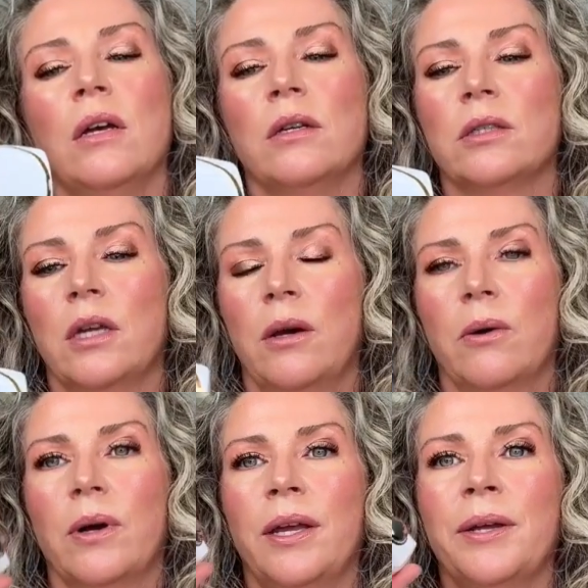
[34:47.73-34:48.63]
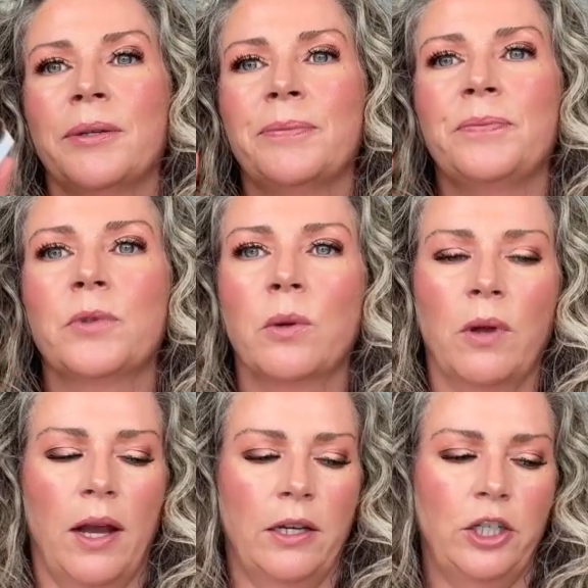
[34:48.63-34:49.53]
so
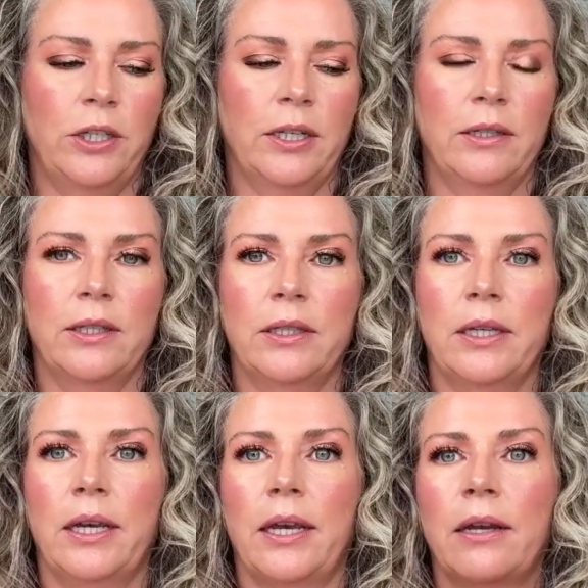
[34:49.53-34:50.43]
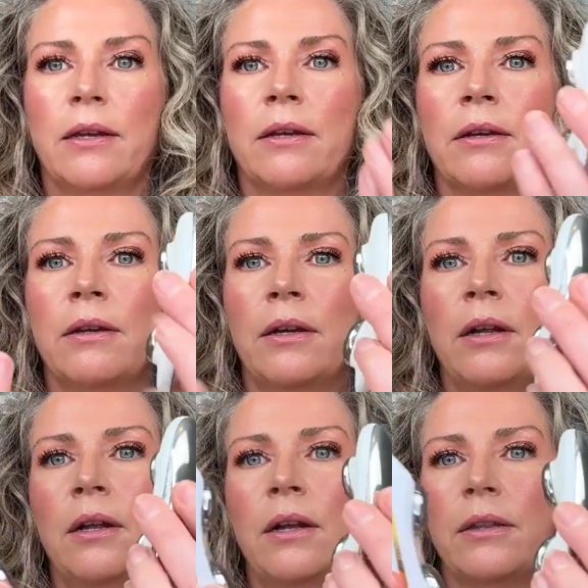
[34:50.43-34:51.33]
as you can see,
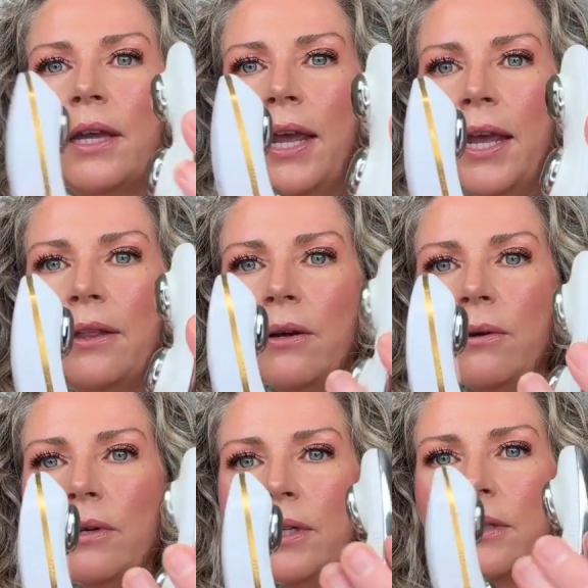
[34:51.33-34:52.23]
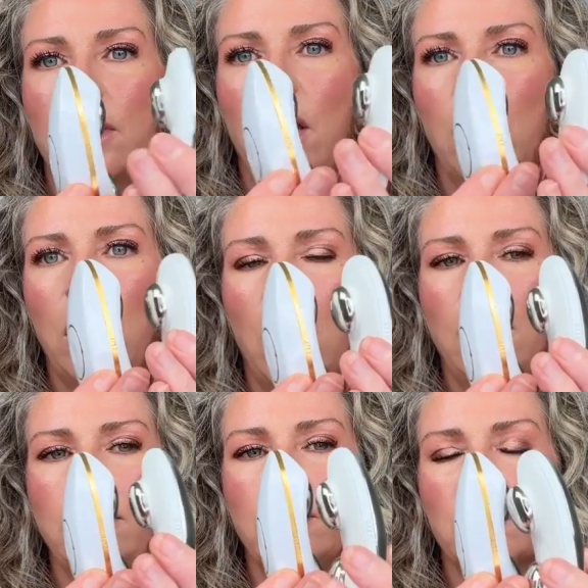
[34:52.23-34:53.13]
the halo is a
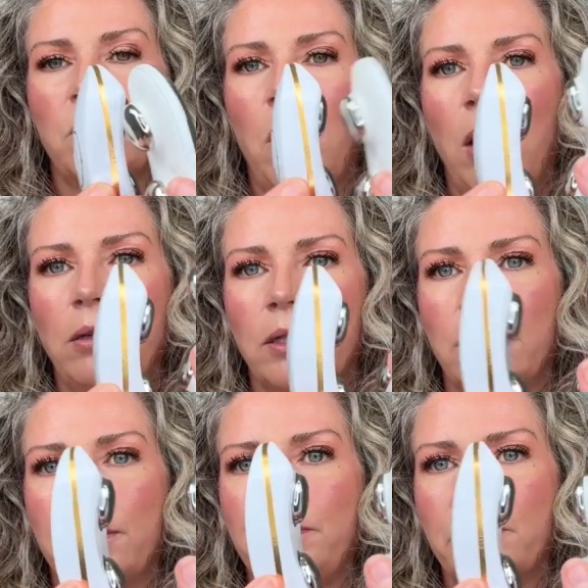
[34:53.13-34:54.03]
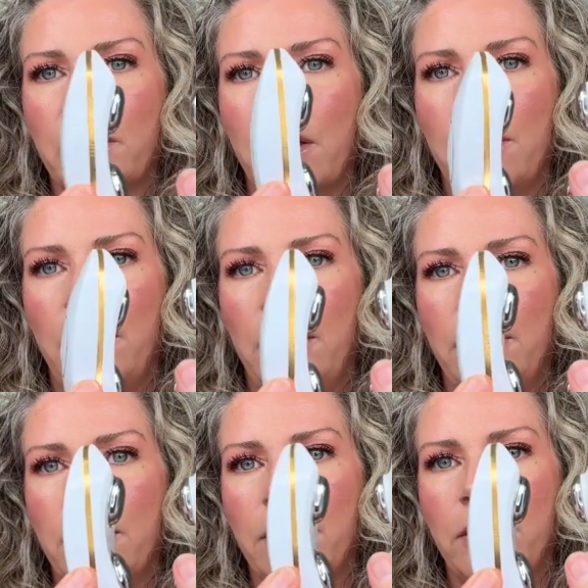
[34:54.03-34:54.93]
lot smaller
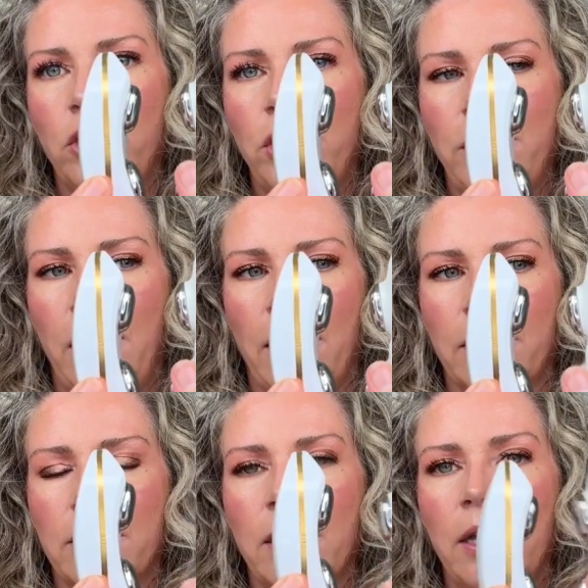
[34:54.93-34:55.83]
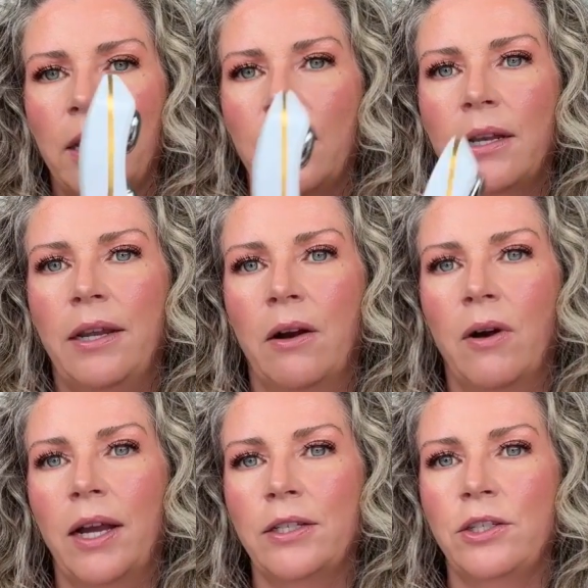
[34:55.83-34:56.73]
than the GX. Now
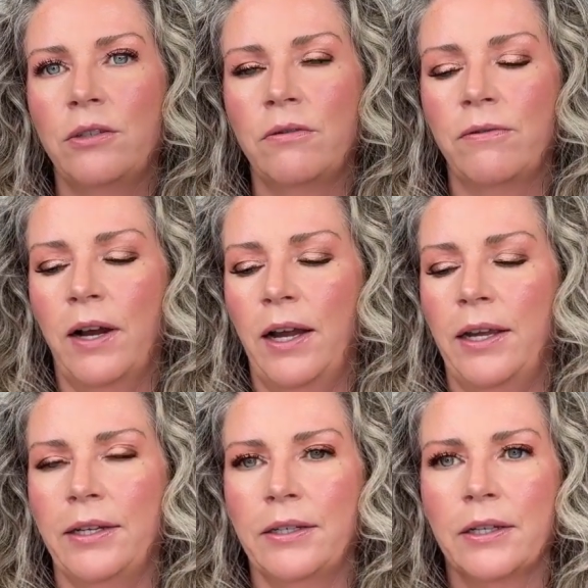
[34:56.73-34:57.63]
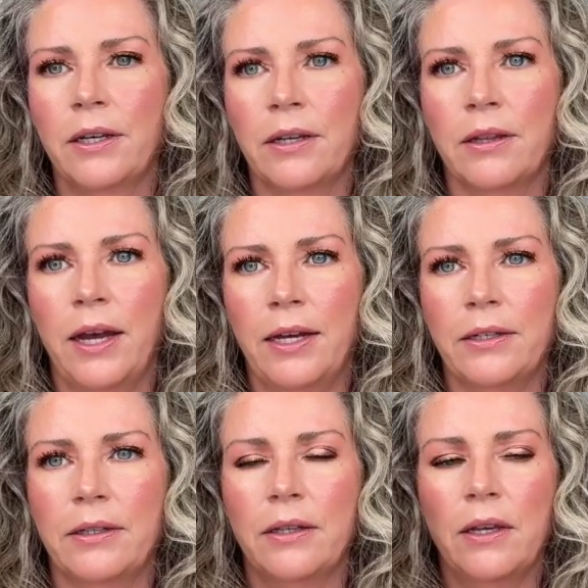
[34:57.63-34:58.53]
I do find
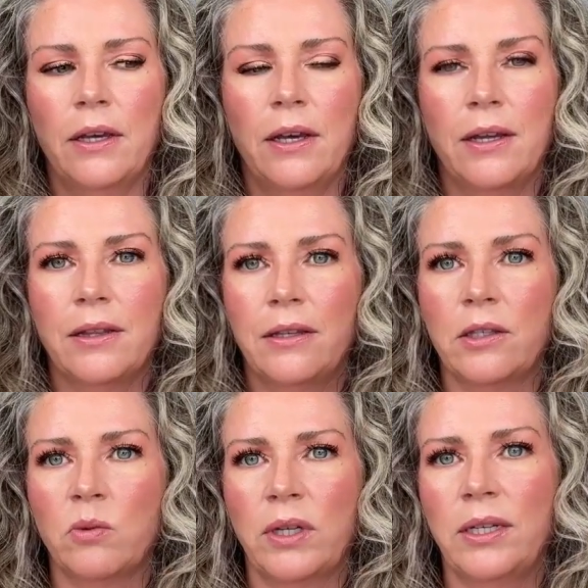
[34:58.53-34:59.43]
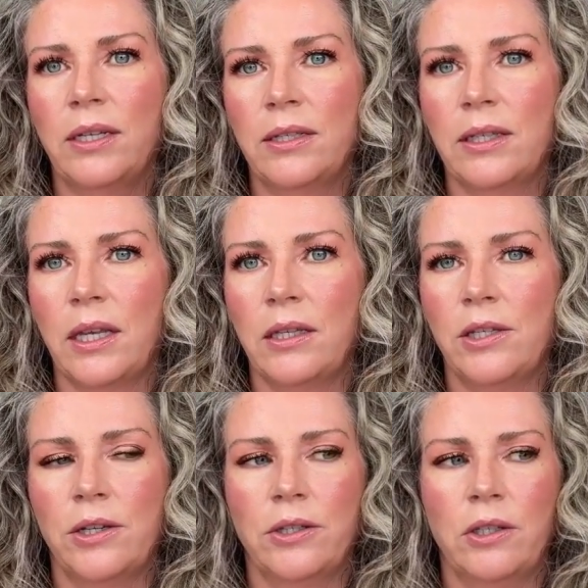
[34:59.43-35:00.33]
that this one is
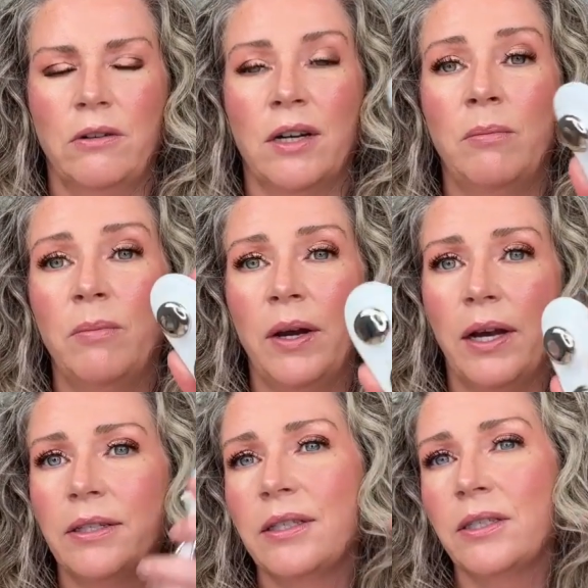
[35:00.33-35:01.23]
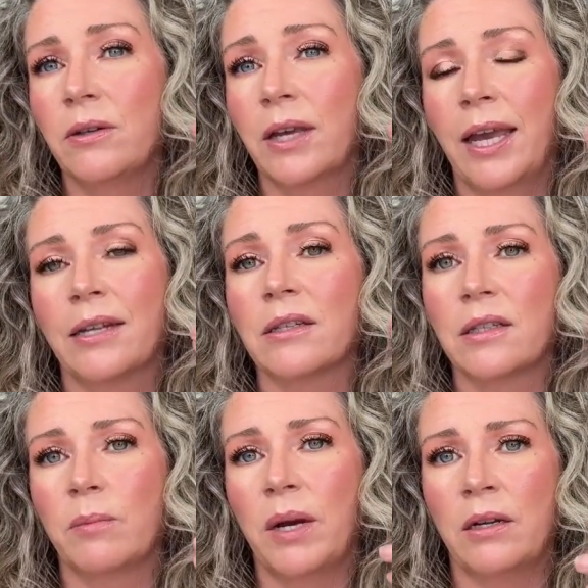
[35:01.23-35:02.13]
easier to grip, but it still can
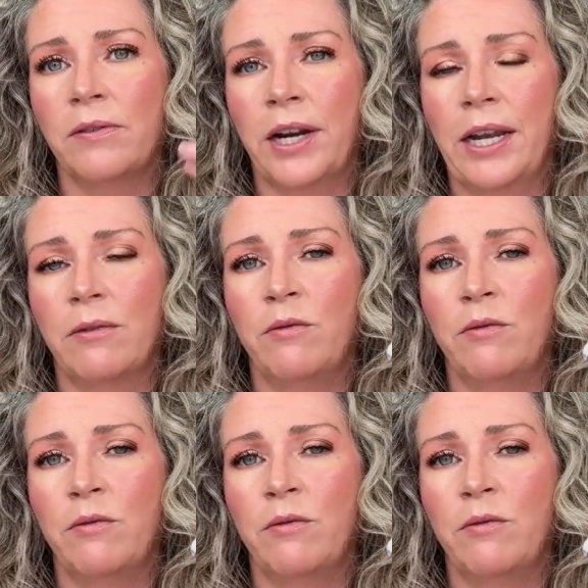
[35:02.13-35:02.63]
slip out of your hand